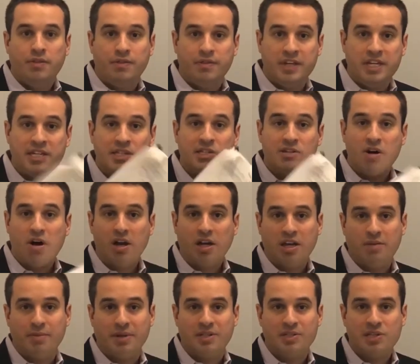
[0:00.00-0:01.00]
these
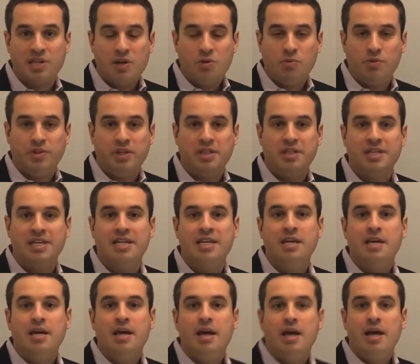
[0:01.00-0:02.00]
documents within the
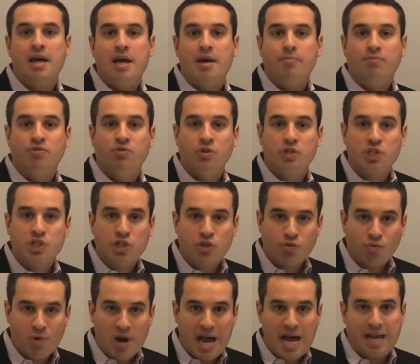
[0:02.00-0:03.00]

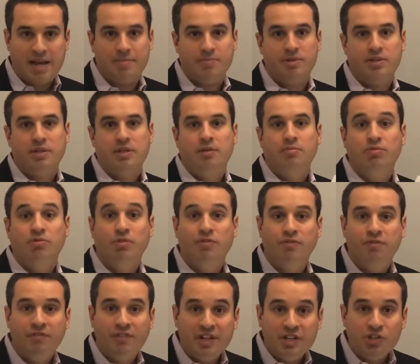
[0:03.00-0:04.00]
prescribed,
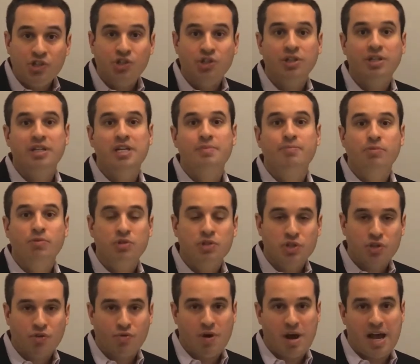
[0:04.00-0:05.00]
provincially
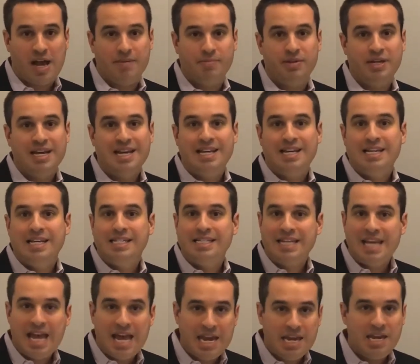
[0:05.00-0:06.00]
prescribed
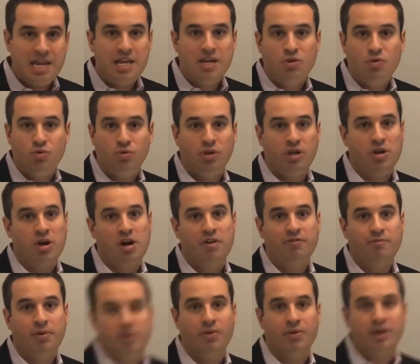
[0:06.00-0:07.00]
10-day cooling
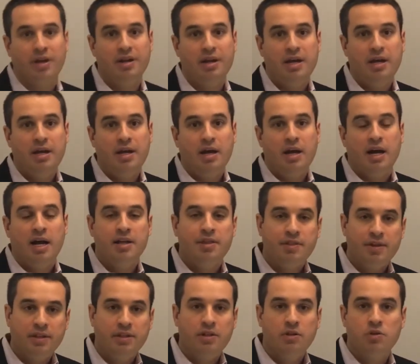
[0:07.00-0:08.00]
off period, I
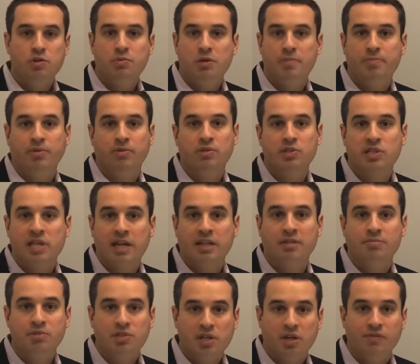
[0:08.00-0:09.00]
think that those people are setting
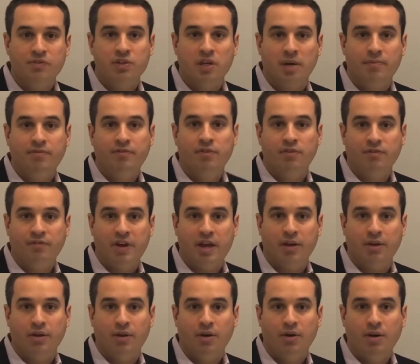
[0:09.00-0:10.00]
themselves up for
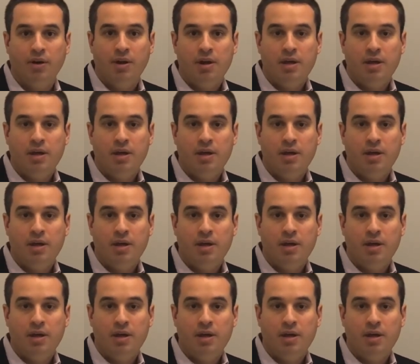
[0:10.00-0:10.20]
failure.